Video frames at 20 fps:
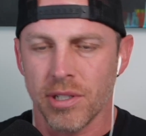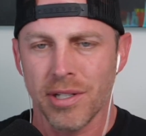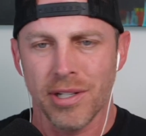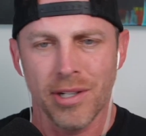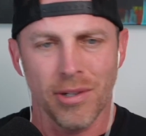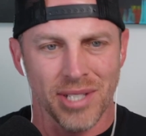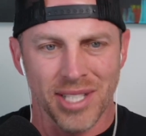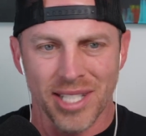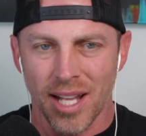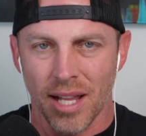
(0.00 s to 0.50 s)

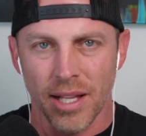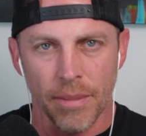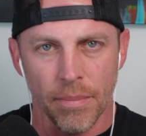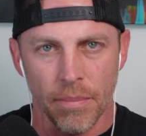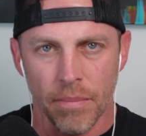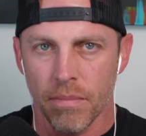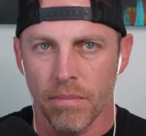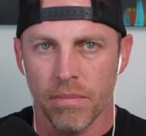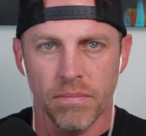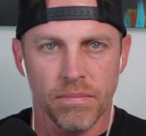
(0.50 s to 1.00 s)
know, selling
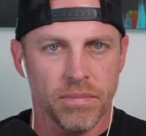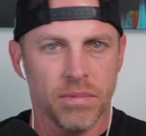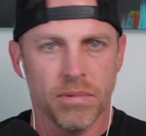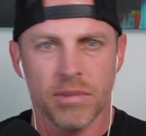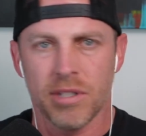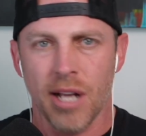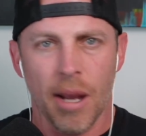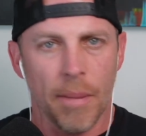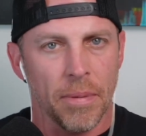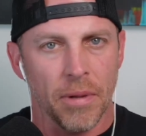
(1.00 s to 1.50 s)
a
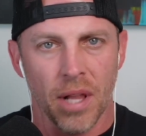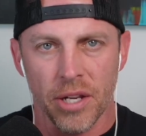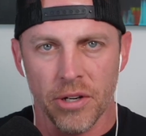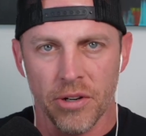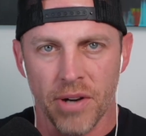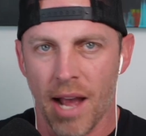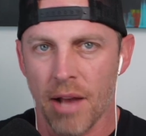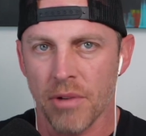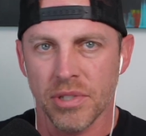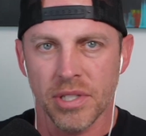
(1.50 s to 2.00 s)
couple hundred
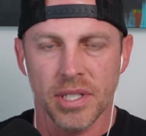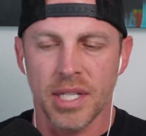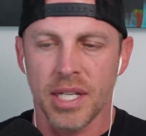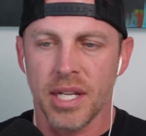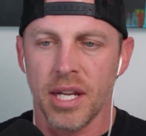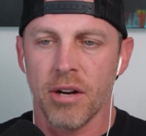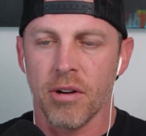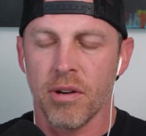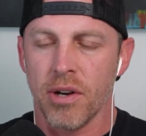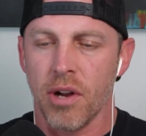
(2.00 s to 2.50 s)
houses a
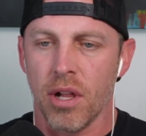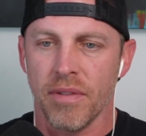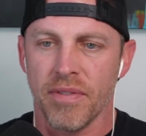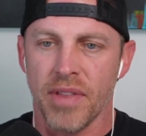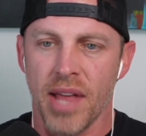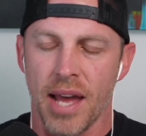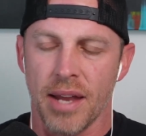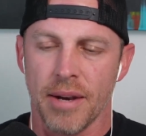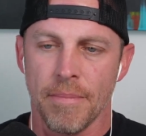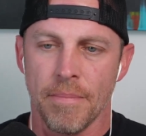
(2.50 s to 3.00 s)
year and all of
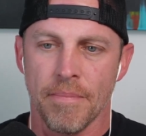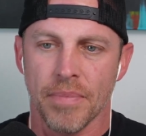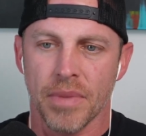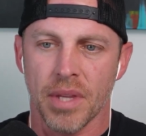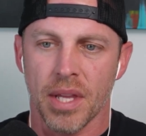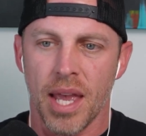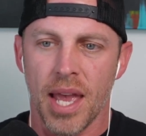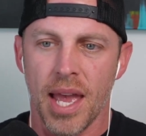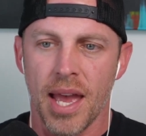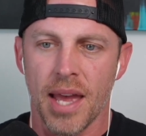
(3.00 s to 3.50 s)
that.
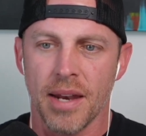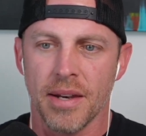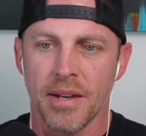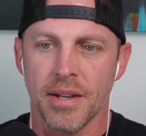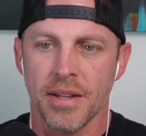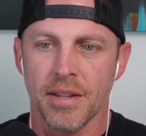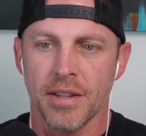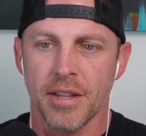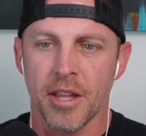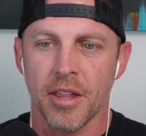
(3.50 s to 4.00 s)
And
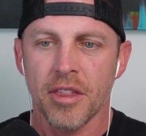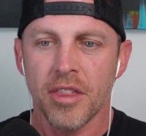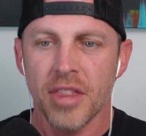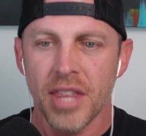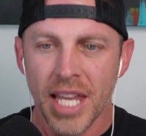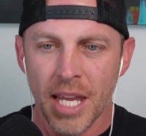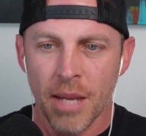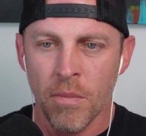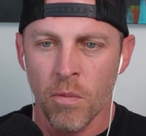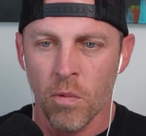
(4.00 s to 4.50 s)
the
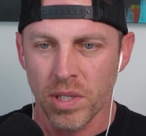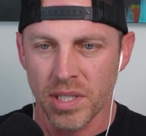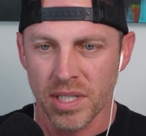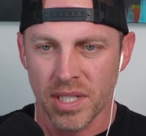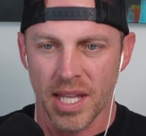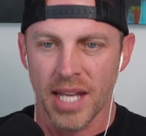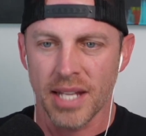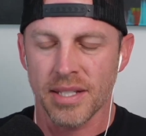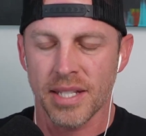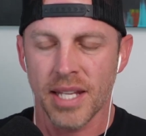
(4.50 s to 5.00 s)
theme was
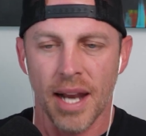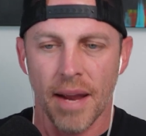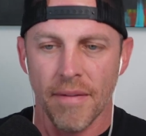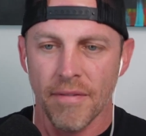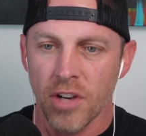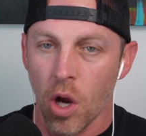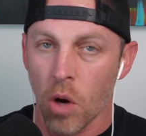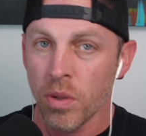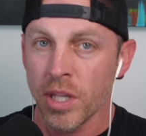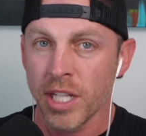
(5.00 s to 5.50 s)
this, and I've
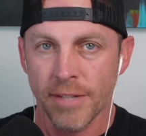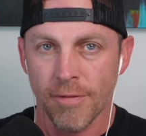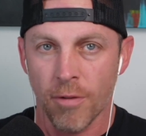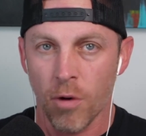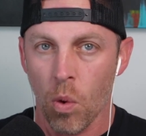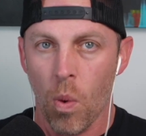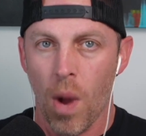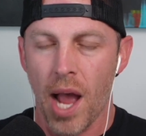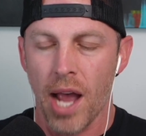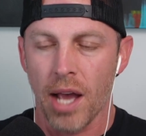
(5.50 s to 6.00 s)
known this for
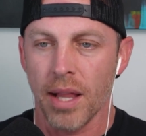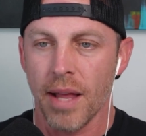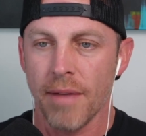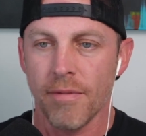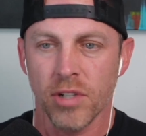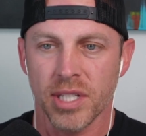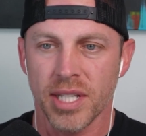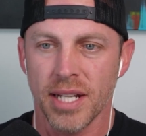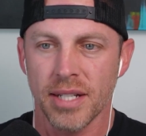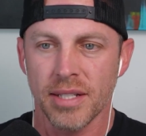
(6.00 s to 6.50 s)
a while, ever
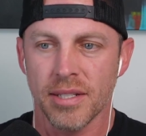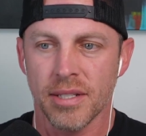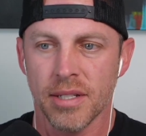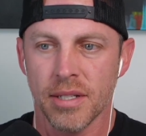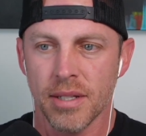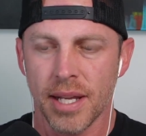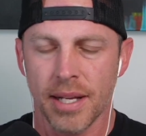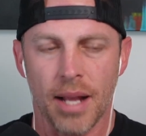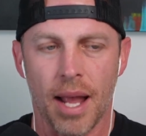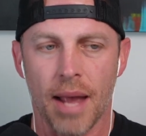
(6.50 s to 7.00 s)
since,
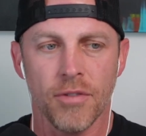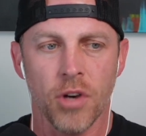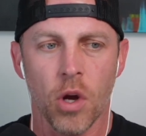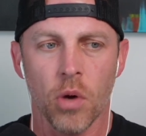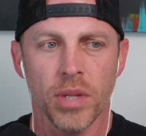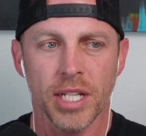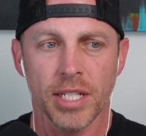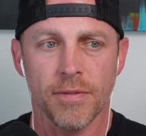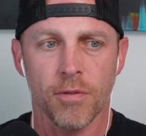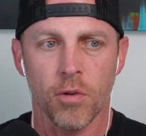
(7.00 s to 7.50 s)
like I've
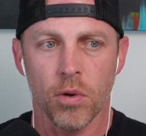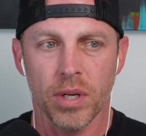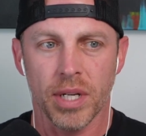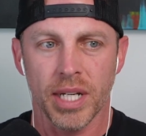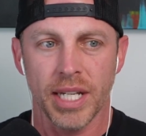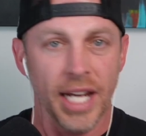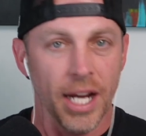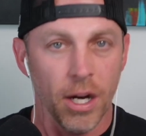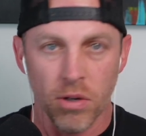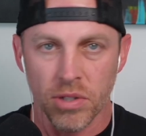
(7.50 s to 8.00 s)
known this for
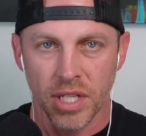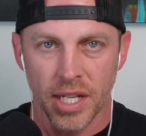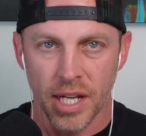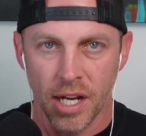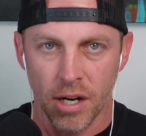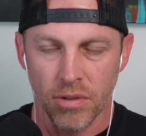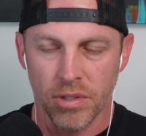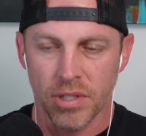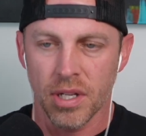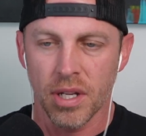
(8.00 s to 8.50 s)
years and
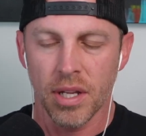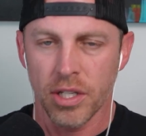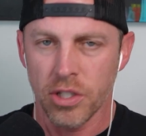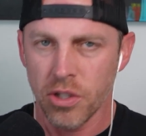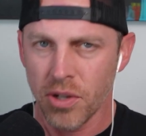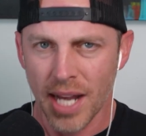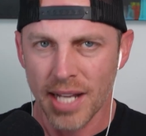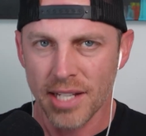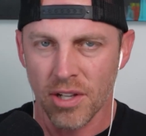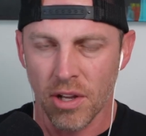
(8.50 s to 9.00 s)
years.
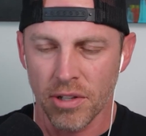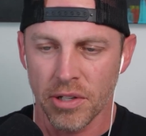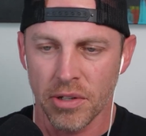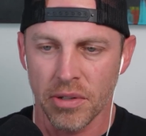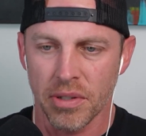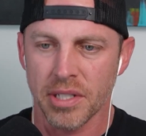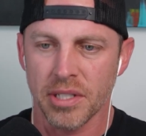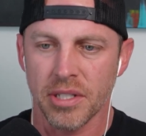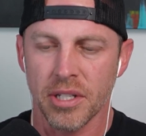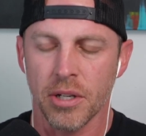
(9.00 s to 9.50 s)
You guys all know
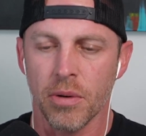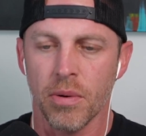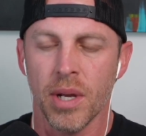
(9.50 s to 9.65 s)
this too.